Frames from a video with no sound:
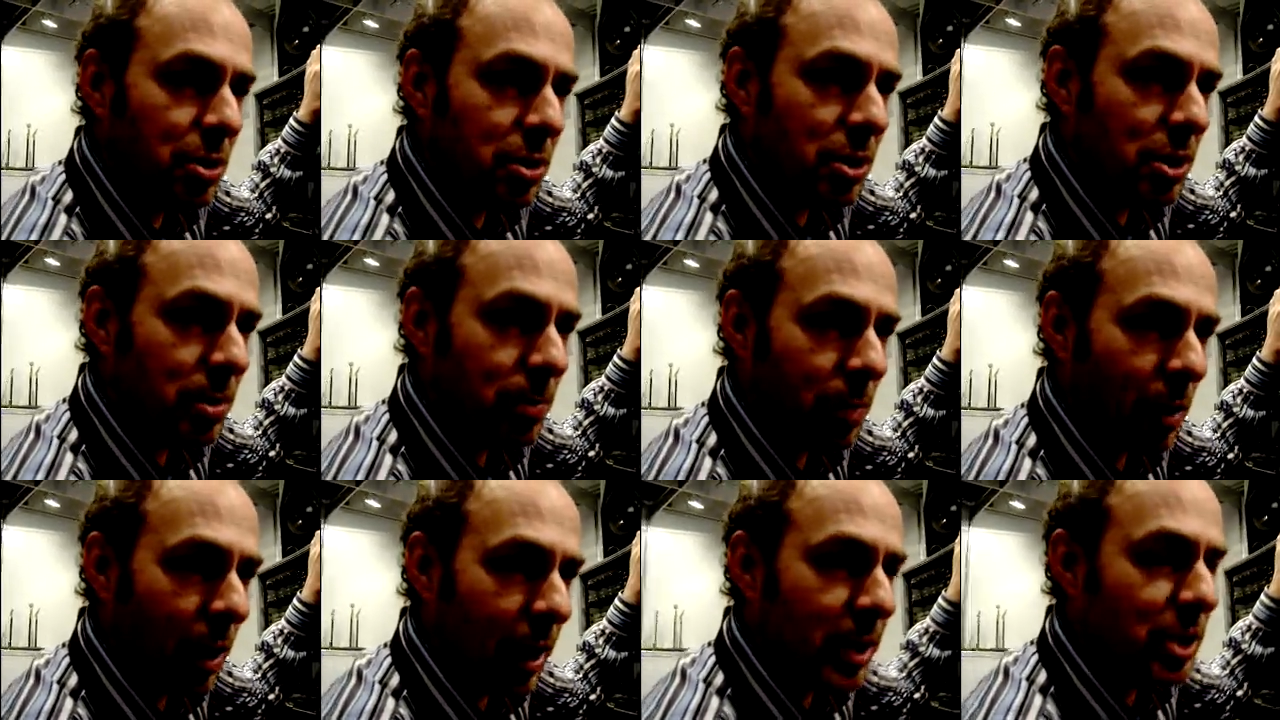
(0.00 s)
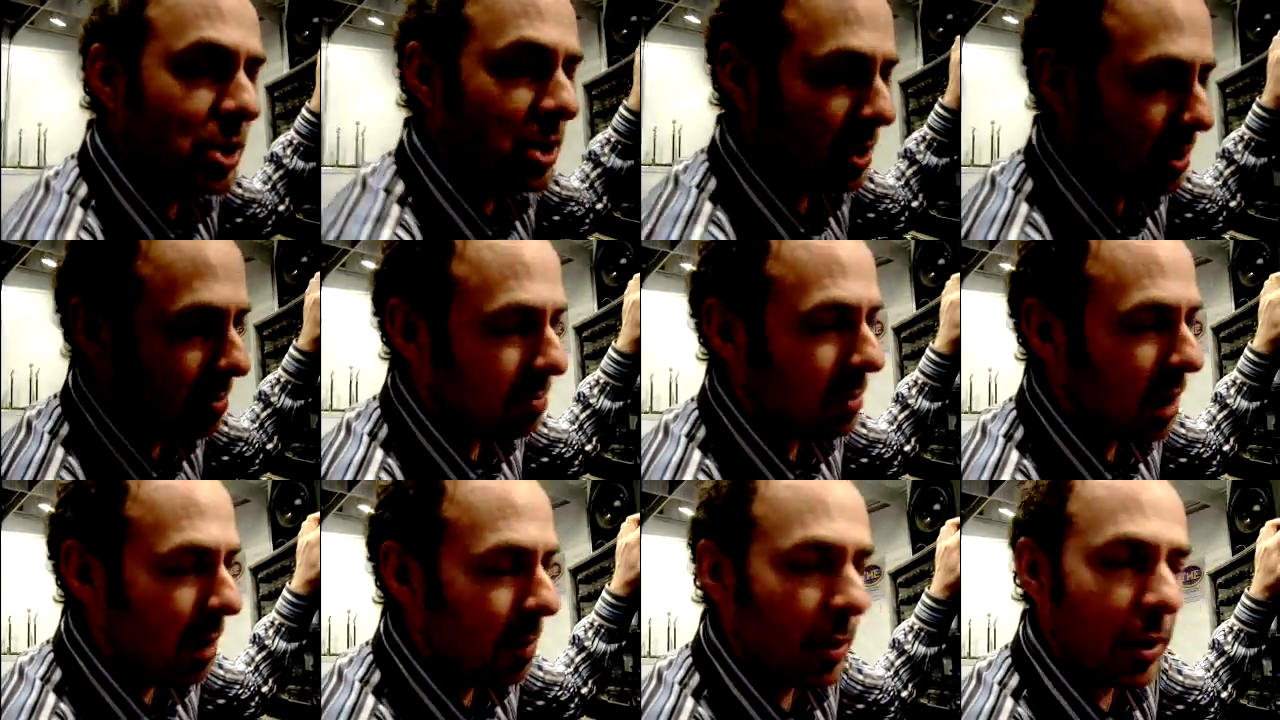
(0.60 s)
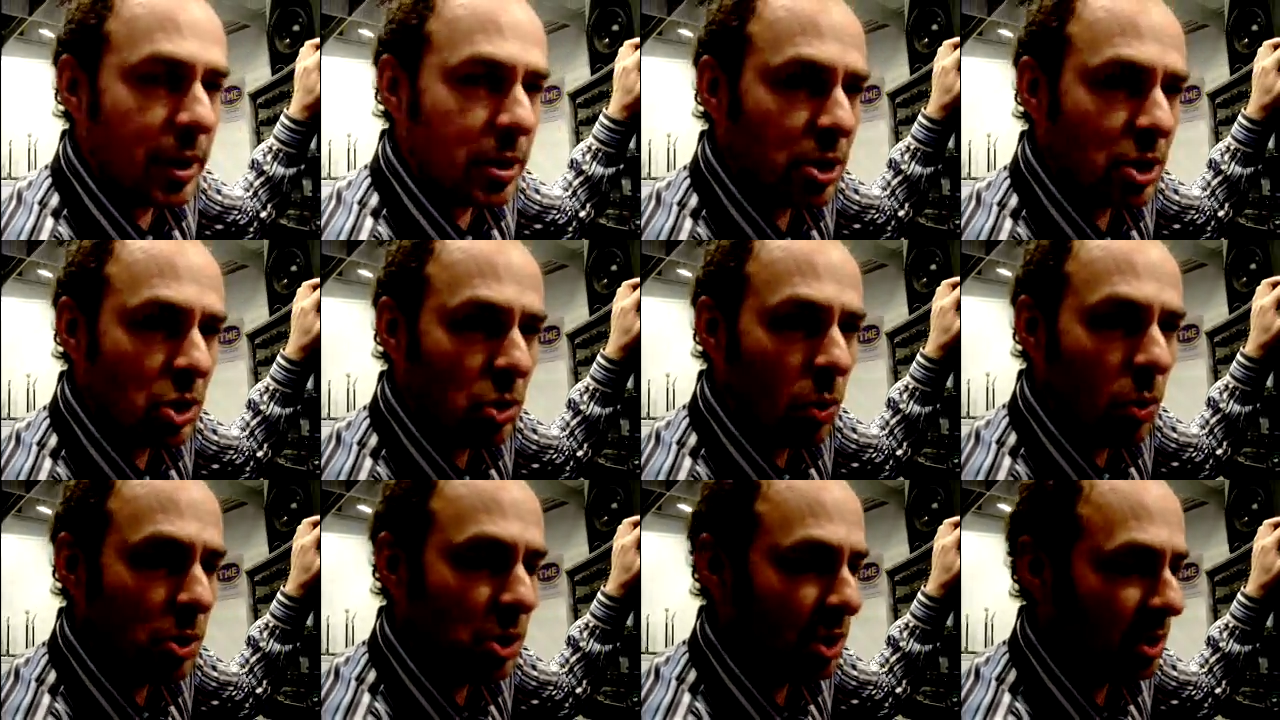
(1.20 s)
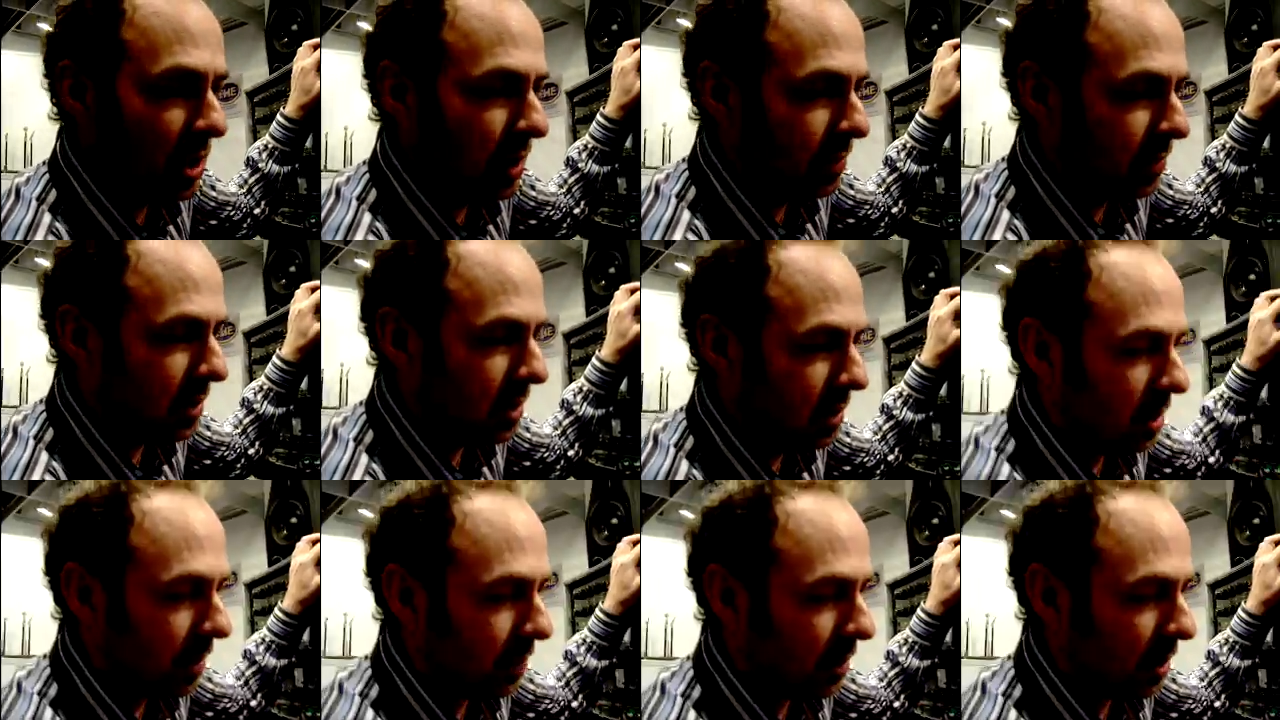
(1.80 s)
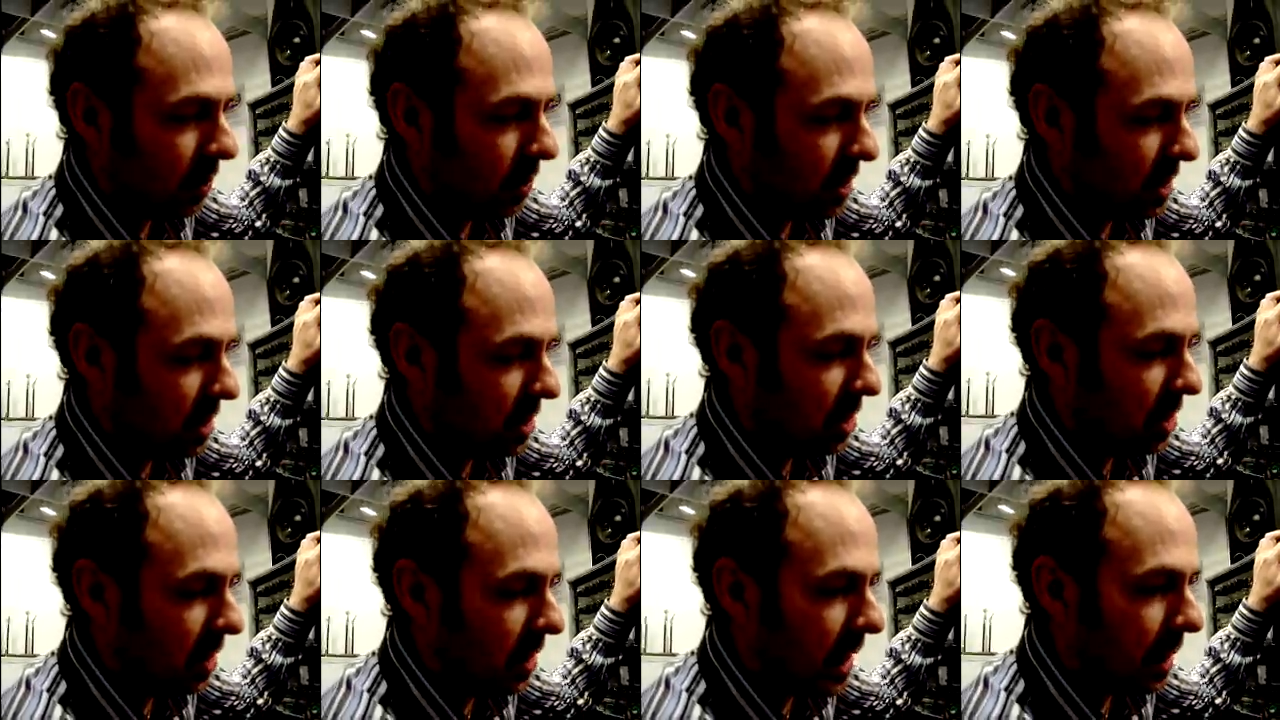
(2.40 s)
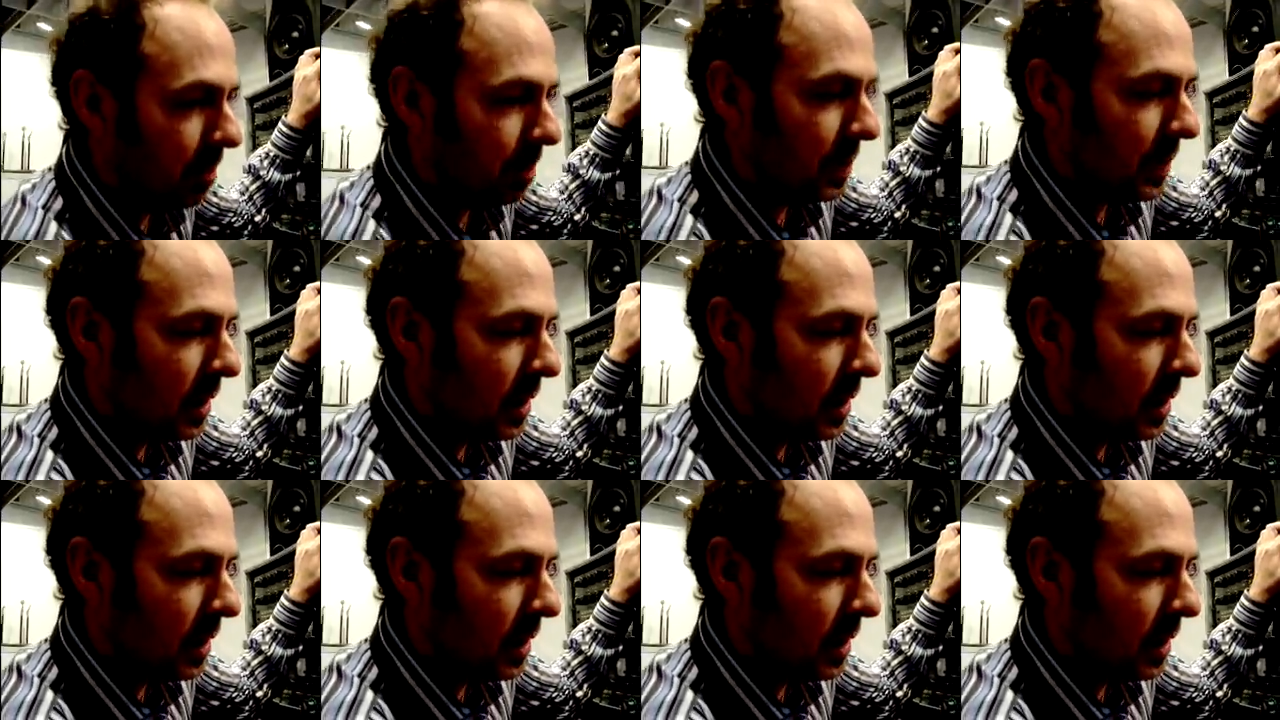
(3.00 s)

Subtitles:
some nice harmonic distortion if you wish to do that.